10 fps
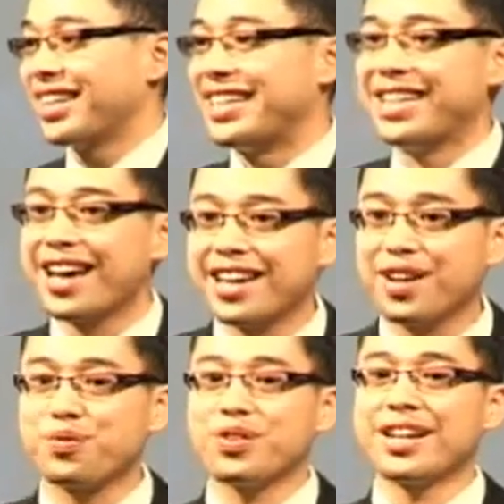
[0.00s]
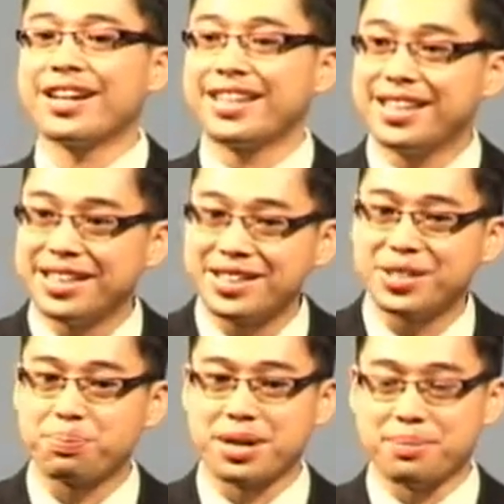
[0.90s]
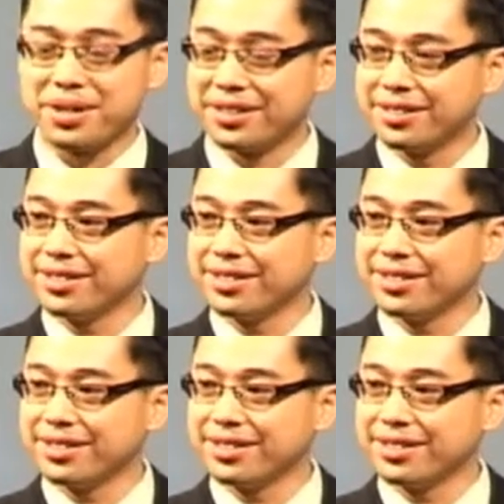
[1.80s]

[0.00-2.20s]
Night after night, he ended up coming.